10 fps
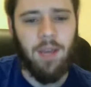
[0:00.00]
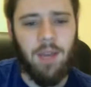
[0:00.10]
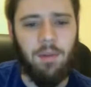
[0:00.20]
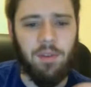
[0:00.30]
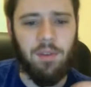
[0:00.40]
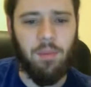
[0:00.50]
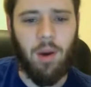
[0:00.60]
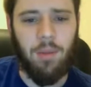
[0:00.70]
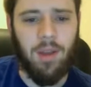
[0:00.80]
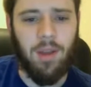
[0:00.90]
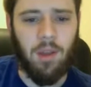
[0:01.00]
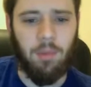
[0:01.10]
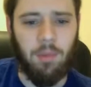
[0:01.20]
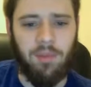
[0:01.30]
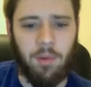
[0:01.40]
involves the bar being a
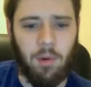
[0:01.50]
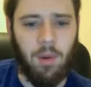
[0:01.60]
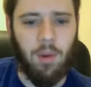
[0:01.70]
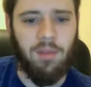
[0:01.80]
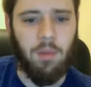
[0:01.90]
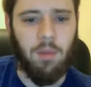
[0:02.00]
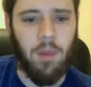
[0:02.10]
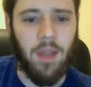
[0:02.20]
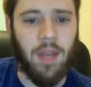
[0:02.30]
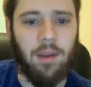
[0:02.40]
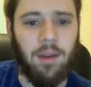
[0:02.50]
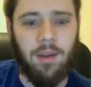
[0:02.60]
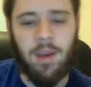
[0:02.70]
little bit further away from your midline.